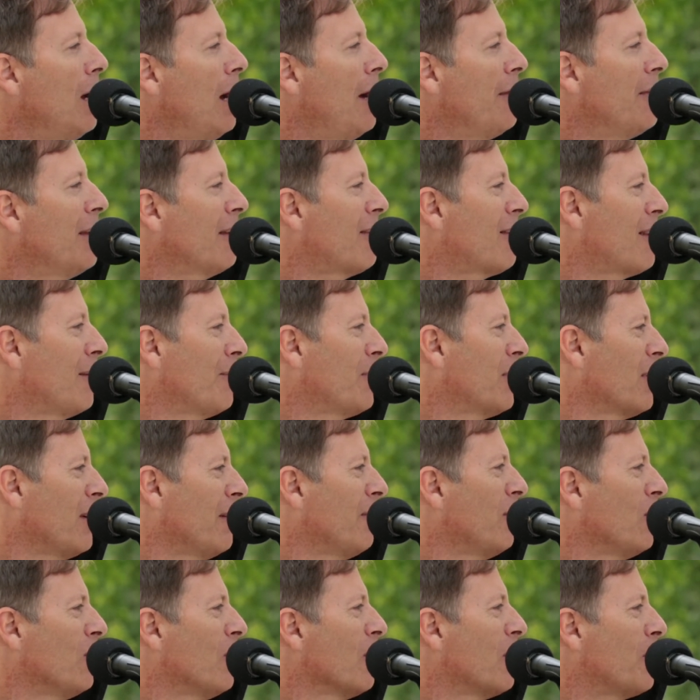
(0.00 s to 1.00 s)
And that's something
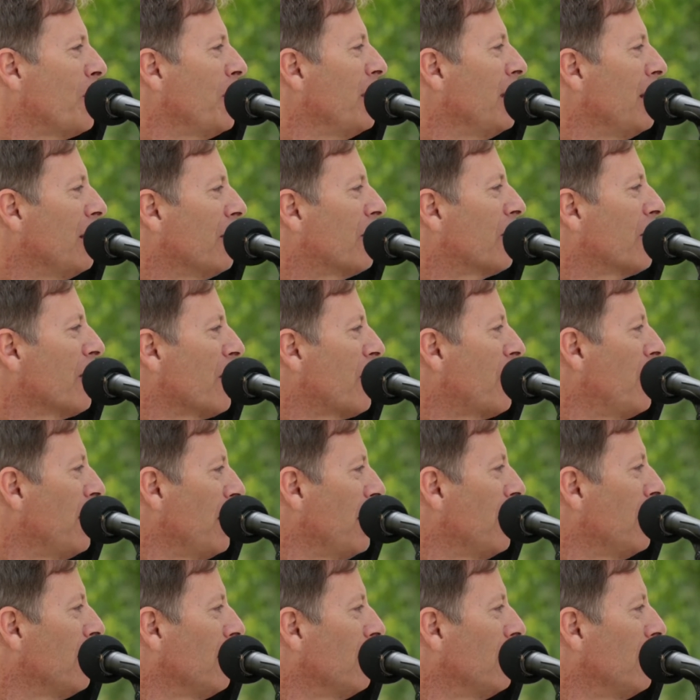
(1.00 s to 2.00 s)
I've always been interested
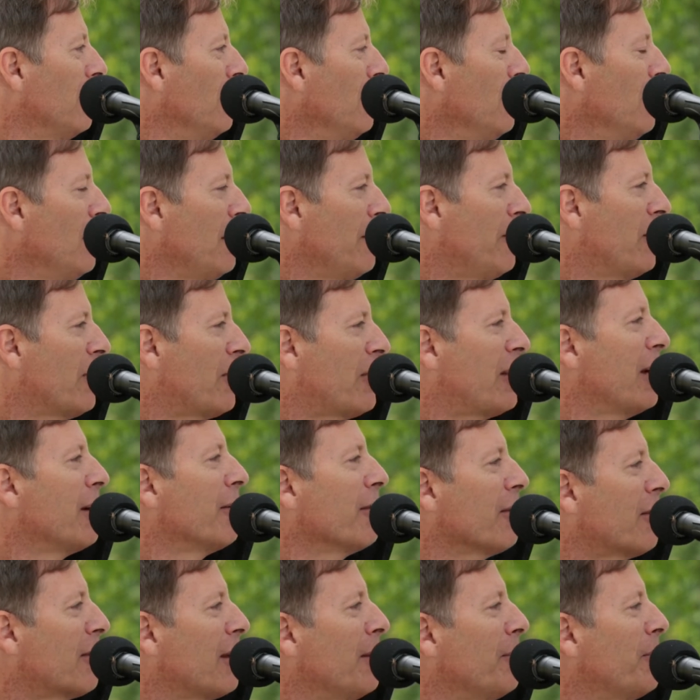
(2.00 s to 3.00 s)
in. If you
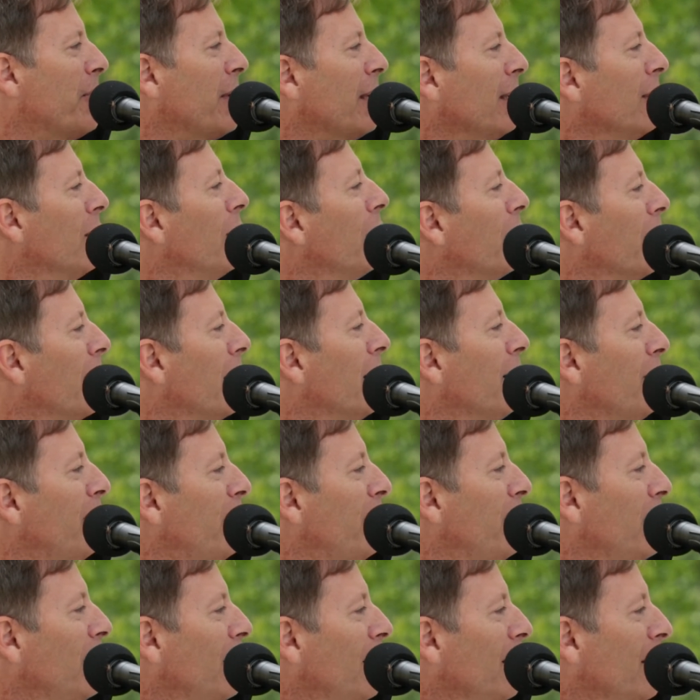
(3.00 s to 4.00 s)
stare at something long
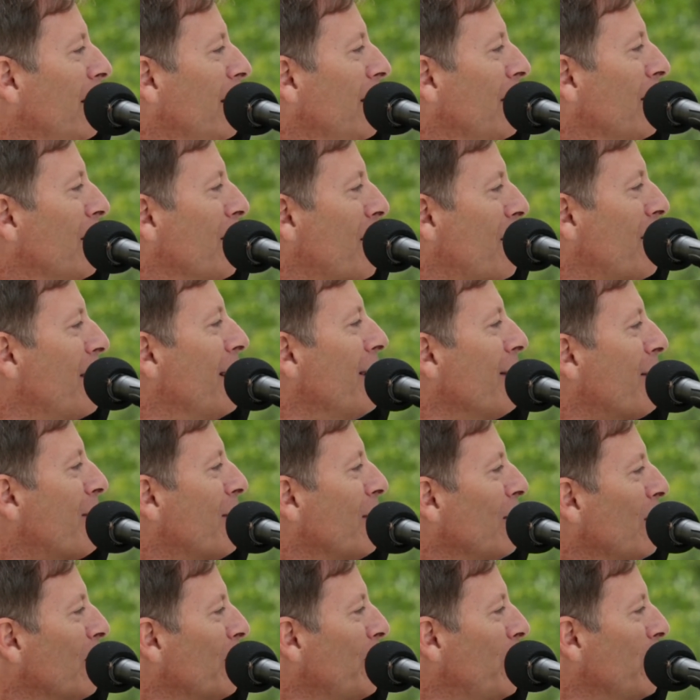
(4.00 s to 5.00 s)
enough, you know, it starts
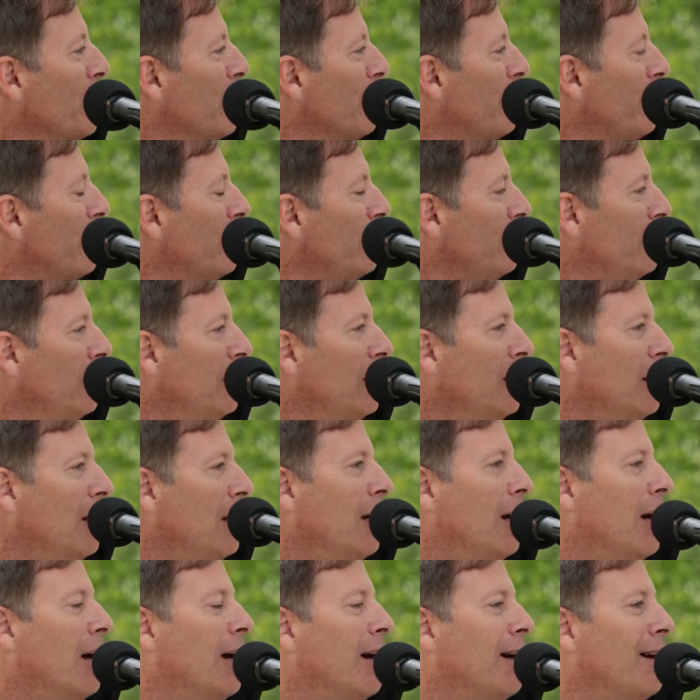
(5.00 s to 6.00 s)
to look beautiful
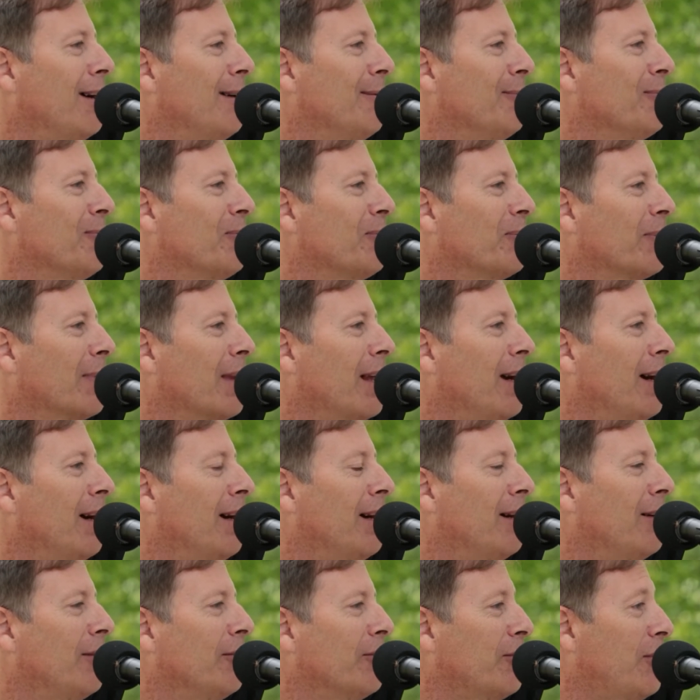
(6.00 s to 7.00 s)

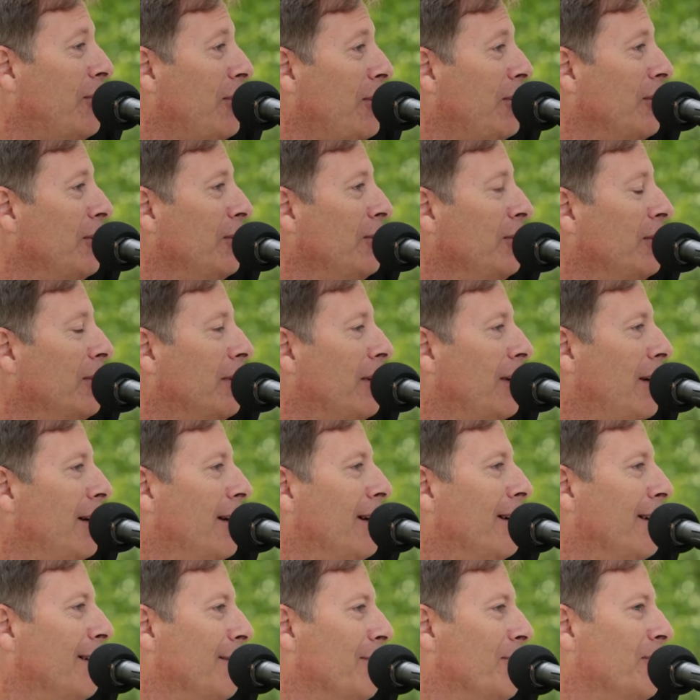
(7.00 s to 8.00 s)
to you.
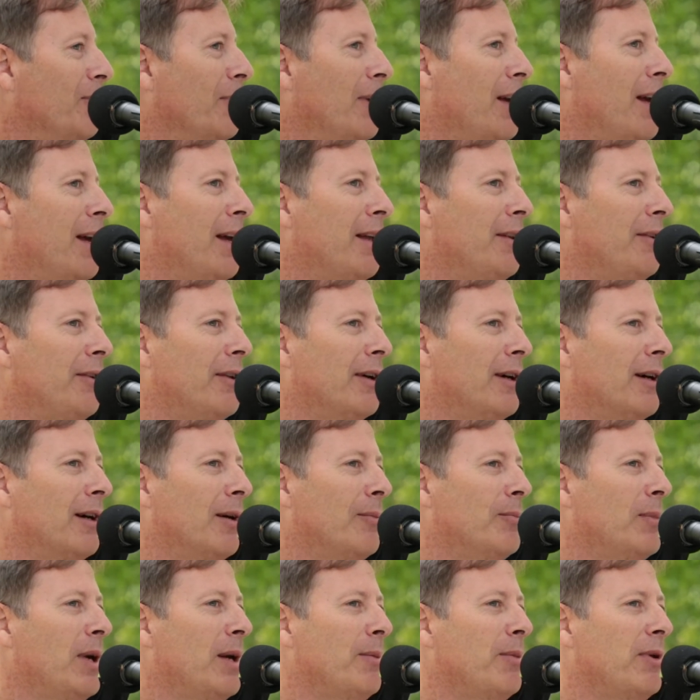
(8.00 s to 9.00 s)
And
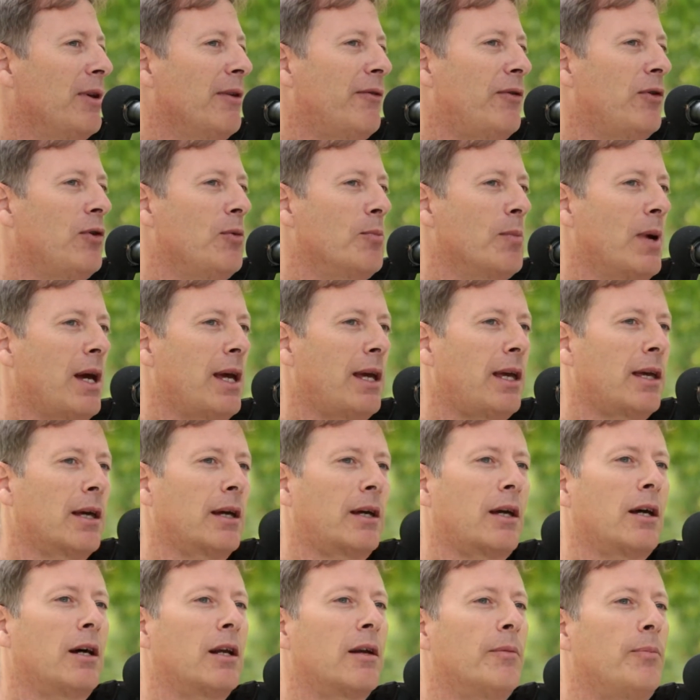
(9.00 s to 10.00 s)
maybe if you make
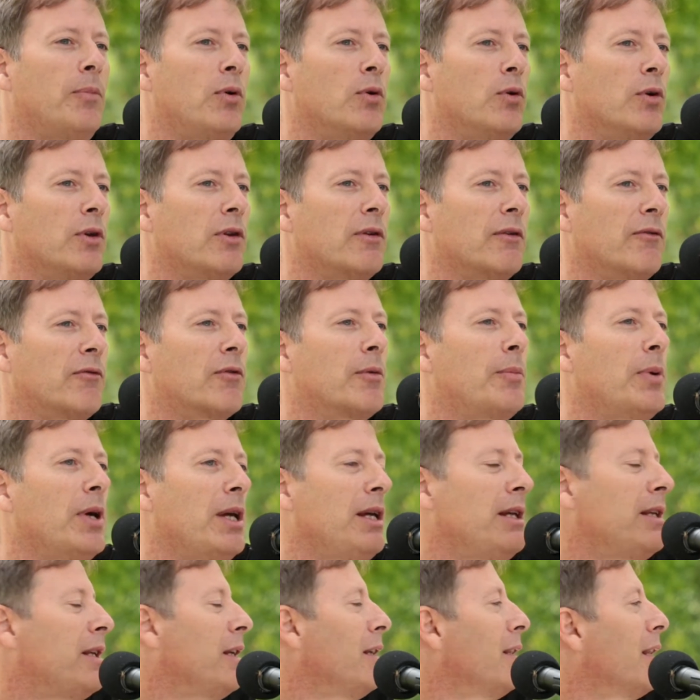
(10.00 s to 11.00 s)
a kind of point of
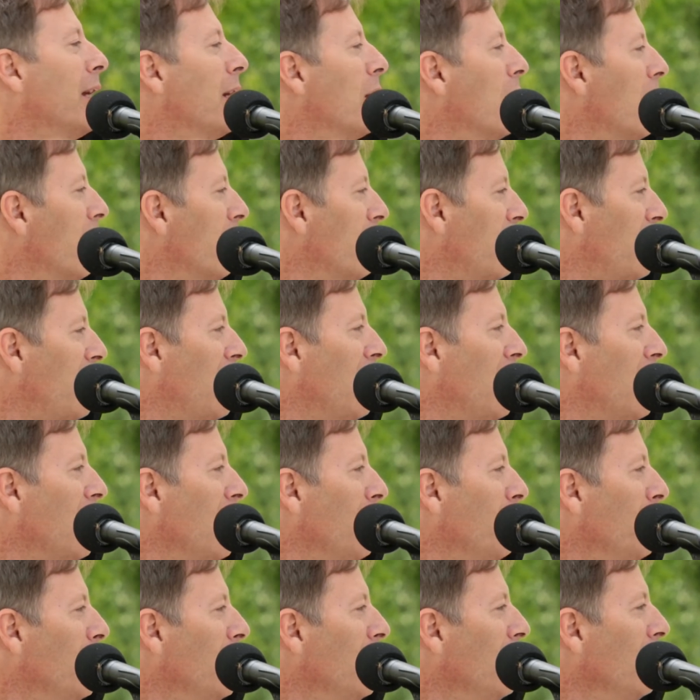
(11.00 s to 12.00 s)
repeating that over
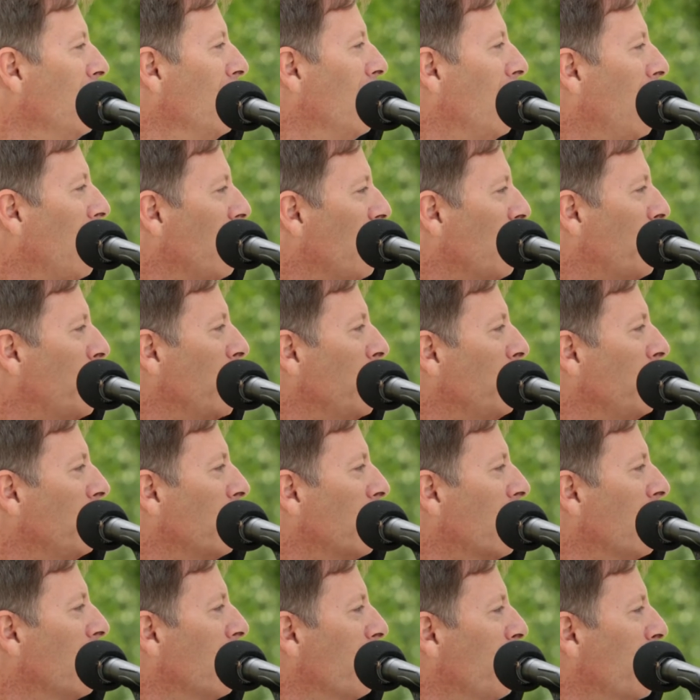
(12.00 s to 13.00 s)
time, other
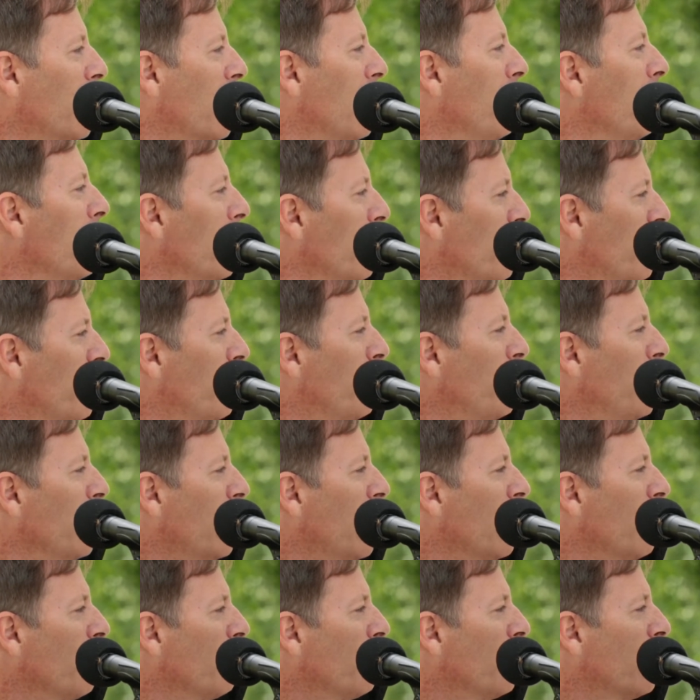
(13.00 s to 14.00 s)
people kind of
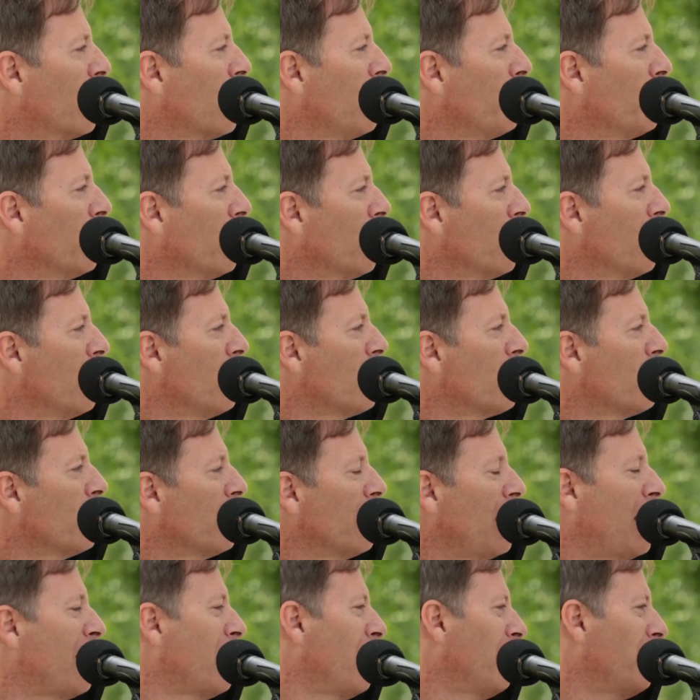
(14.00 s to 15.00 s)
become engaged
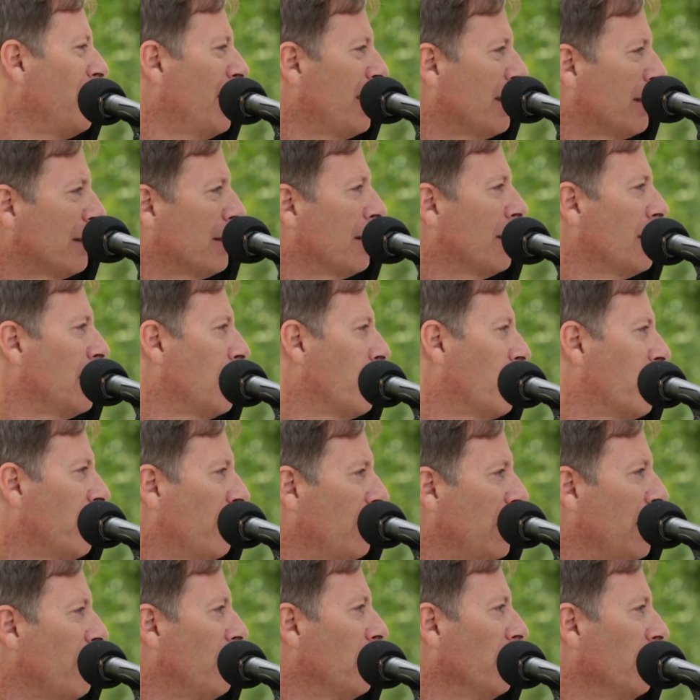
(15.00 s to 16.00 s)
with it. And I've done it on a number
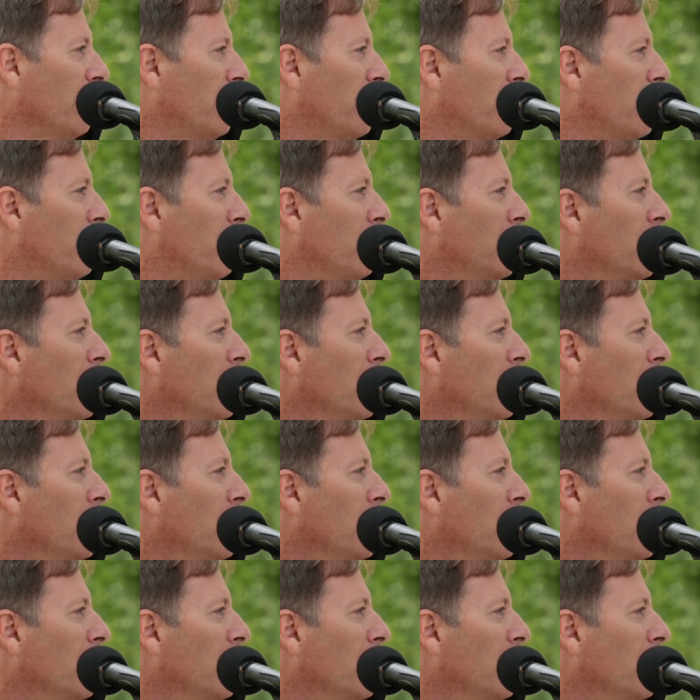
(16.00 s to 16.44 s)
of levels.